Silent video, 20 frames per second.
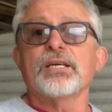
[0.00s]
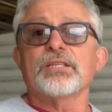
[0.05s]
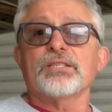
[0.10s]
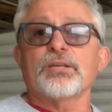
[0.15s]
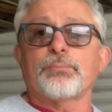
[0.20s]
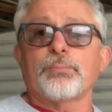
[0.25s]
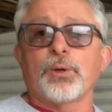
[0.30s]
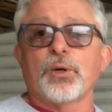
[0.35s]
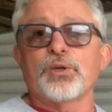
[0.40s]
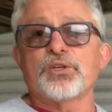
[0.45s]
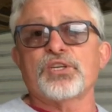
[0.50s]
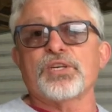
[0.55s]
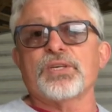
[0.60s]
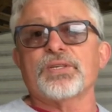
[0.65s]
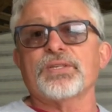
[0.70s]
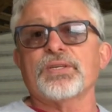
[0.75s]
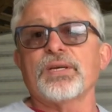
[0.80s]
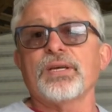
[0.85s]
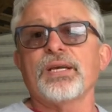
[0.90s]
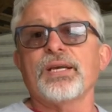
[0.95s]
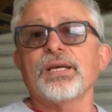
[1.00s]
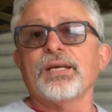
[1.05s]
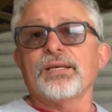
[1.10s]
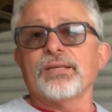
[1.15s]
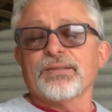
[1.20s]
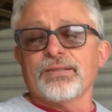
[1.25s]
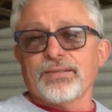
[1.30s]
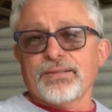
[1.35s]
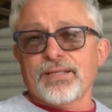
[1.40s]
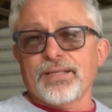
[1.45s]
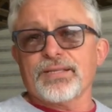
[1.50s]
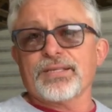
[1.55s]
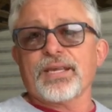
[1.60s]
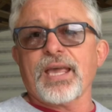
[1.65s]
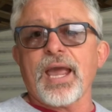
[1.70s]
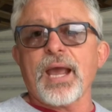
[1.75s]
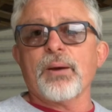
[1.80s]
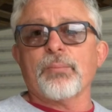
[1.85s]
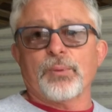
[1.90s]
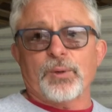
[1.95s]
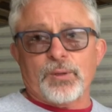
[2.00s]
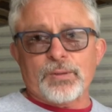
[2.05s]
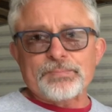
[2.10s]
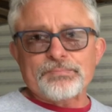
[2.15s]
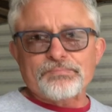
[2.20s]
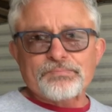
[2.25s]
to purchase this camper